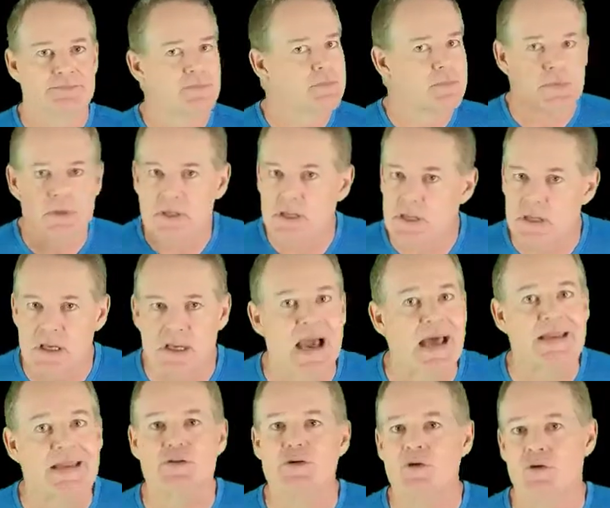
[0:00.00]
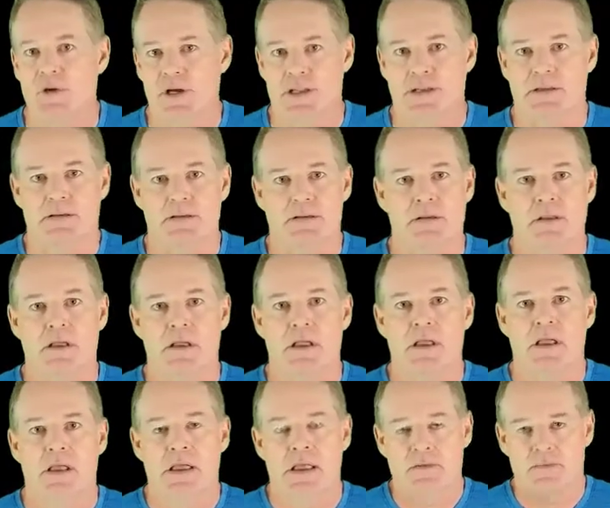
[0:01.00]
You got to do it.
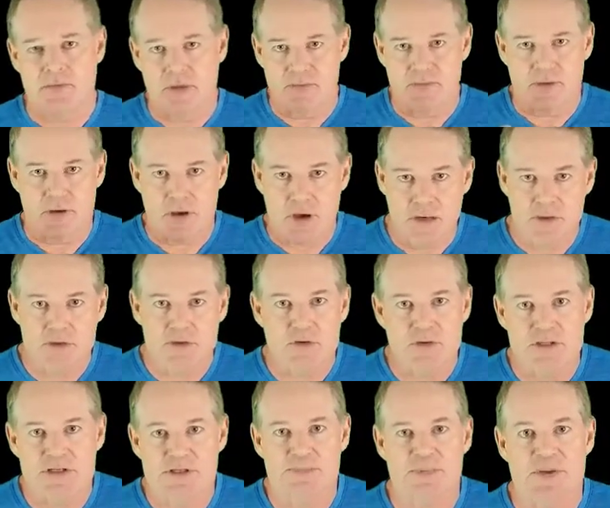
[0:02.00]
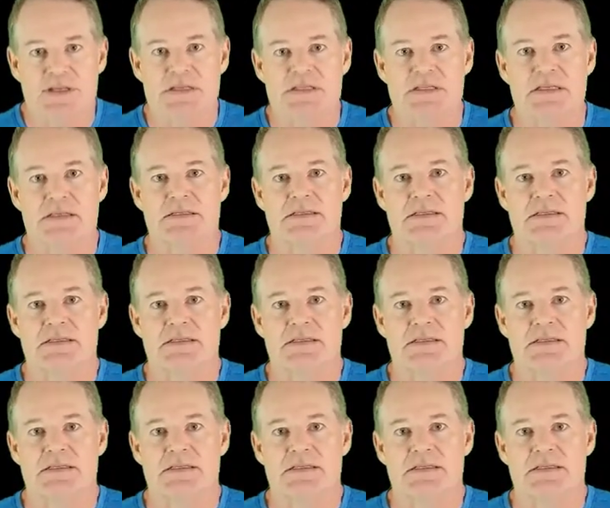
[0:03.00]
If you're going to do this business,